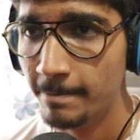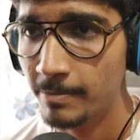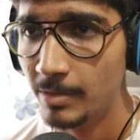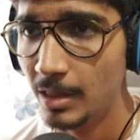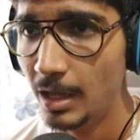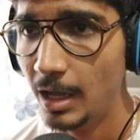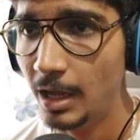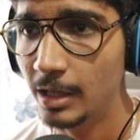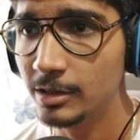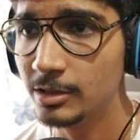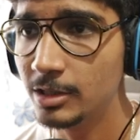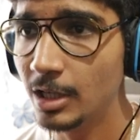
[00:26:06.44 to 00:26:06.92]

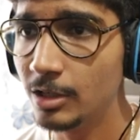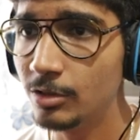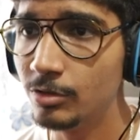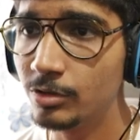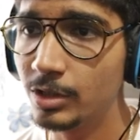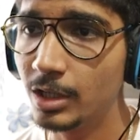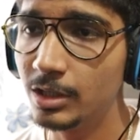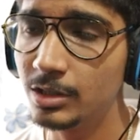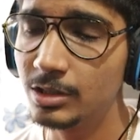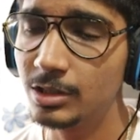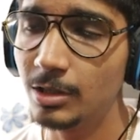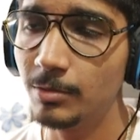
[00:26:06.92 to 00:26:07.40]
And then you can
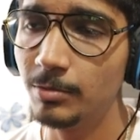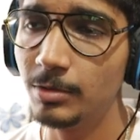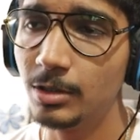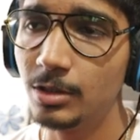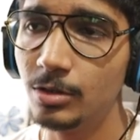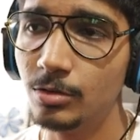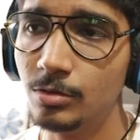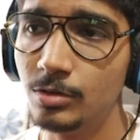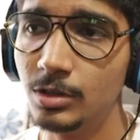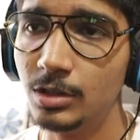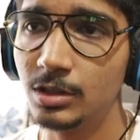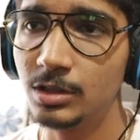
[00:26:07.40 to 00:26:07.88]
simply do
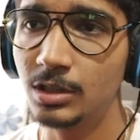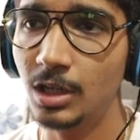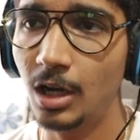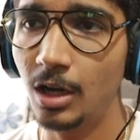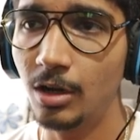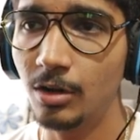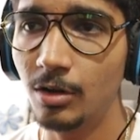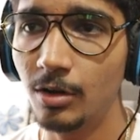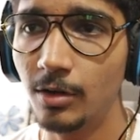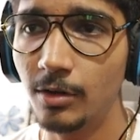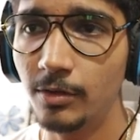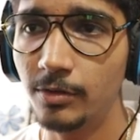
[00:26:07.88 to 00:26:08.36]
this kind
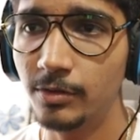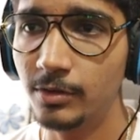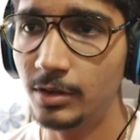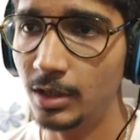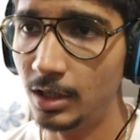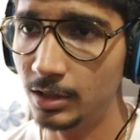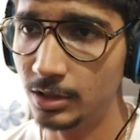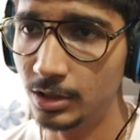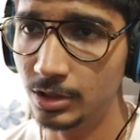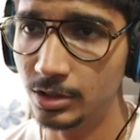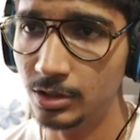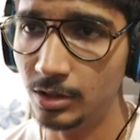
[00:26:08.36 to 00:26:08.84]
of
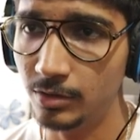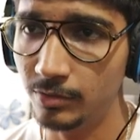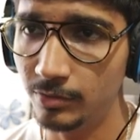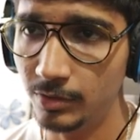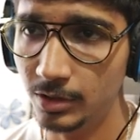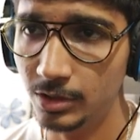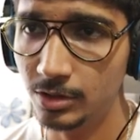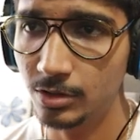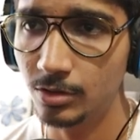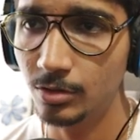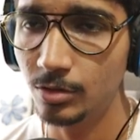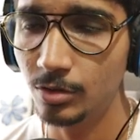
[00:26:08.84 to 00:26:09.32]
transition
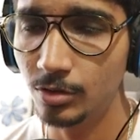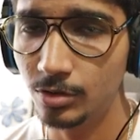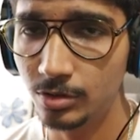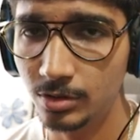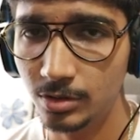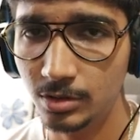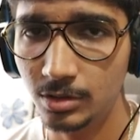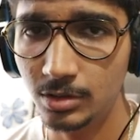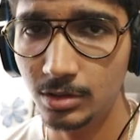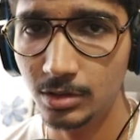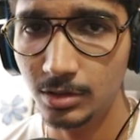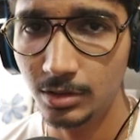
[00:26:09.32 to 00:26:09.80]
which looks